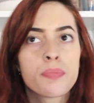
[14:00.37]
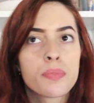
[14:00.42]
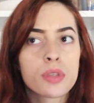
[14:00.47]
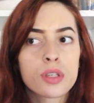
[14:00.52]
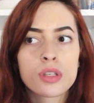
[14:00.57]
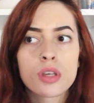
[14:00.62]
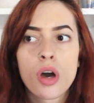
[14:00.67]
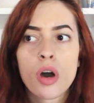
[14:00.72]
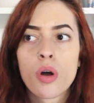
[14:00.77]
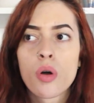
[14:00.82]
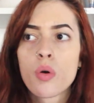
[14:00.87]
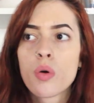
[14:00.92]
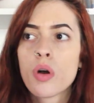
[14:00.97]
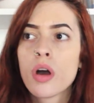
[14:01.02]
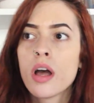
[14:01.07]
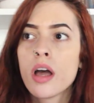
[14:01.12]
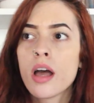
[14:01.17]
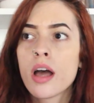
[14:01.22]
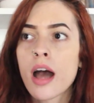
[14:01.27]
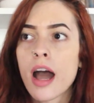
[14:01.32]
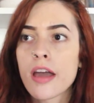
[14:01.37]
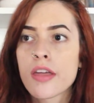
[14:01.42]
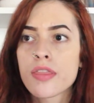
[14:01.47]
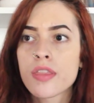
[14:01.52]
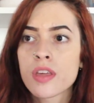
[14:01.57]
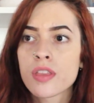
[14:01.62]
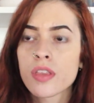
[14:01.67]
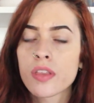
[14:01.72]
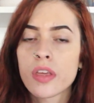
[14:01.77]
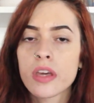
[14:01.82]
So I
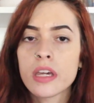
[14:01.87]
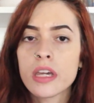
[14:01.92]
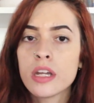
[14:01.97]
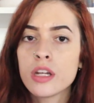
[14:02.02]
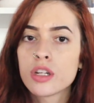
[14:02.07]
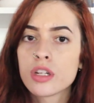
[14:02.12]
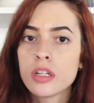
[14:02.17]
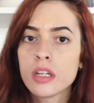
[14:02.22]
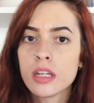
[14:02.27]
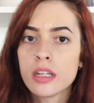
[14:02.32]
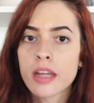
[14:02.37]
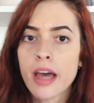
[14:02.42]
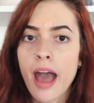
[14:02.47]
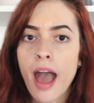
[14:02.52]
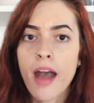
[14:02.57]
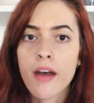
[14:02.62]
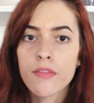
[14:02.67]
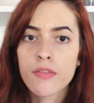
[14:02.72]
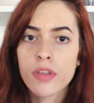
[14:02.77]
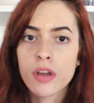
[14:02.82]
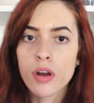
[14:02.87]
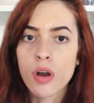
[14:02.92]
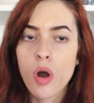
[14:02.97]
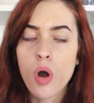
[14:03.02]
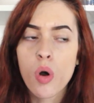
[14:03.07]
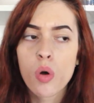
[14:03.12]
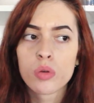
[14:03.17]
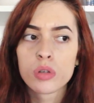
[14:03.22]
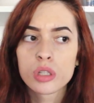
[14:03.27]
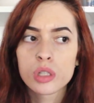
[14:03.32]
think that they each need to have their own